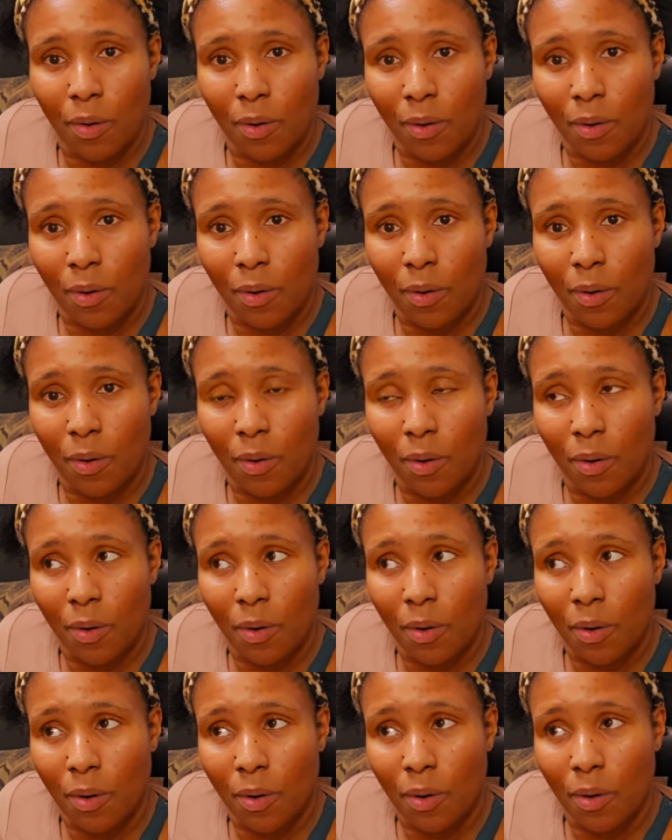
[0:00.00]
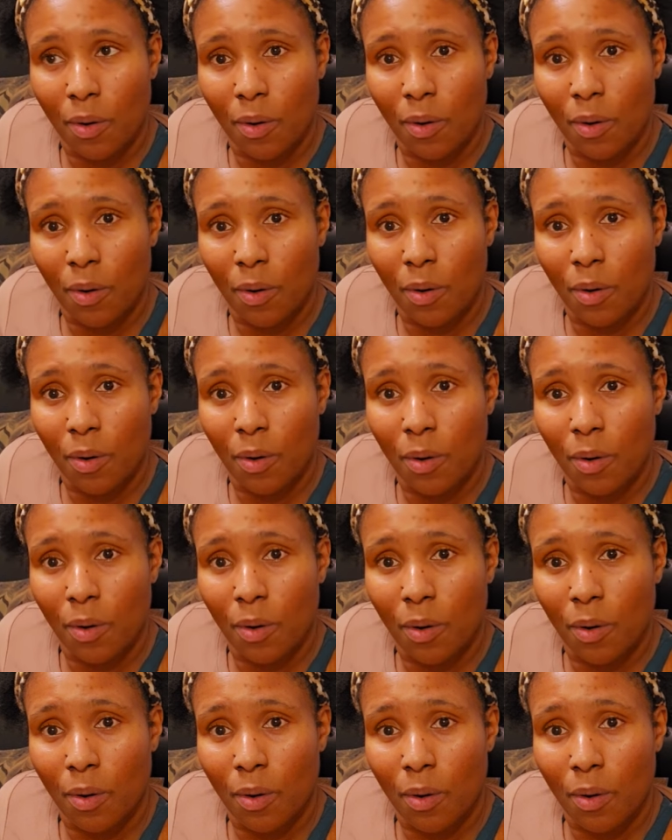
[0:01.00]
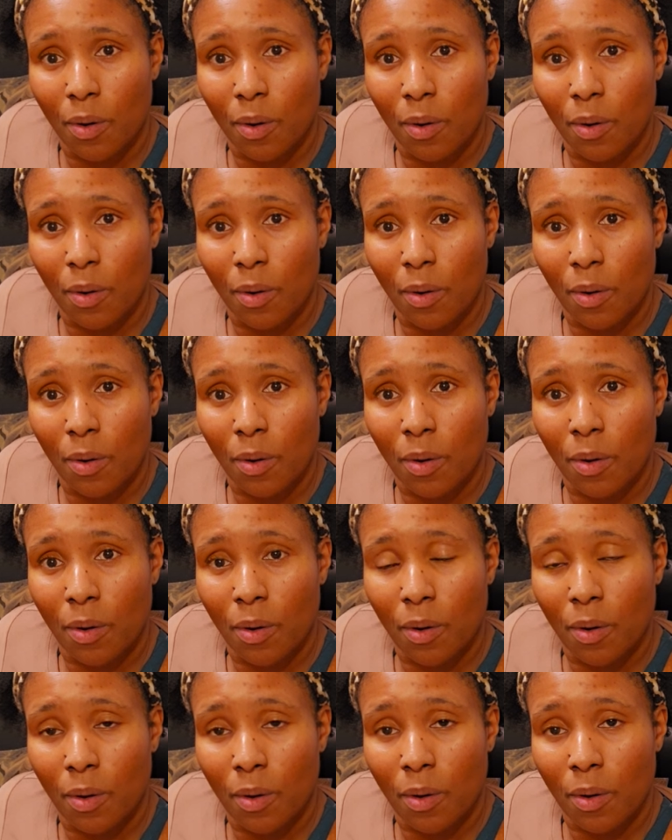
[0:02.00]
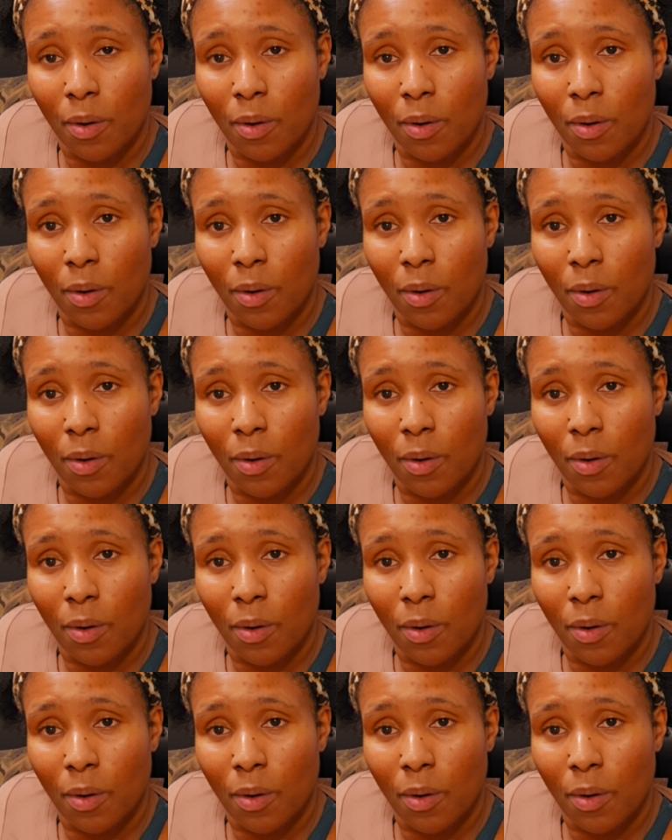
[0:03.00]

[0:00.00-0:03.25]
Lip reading: (silence)